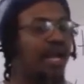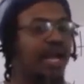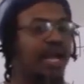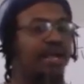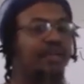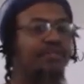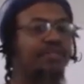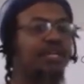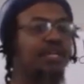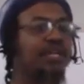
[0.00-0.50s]

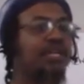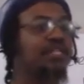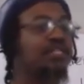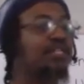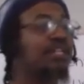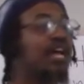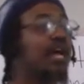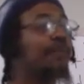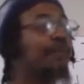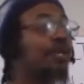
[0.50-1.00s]
at the
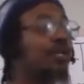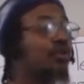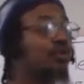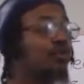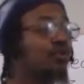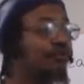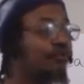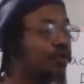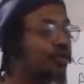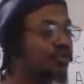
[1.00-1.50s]
Islamic
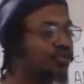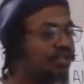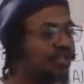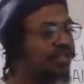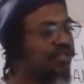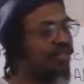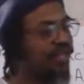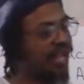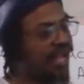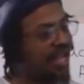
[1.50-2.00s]

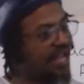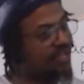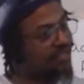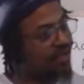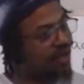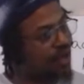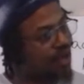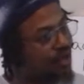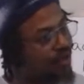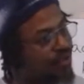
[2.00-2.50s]
universities.
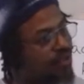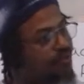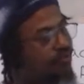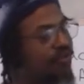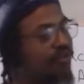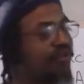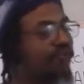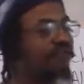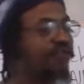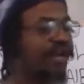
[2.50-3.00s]
Azhar is
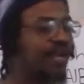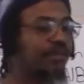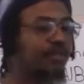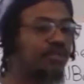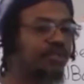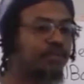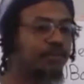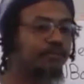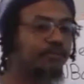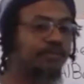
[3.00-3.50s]
pretty
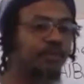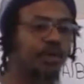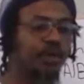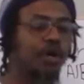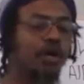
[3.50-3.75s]
famous.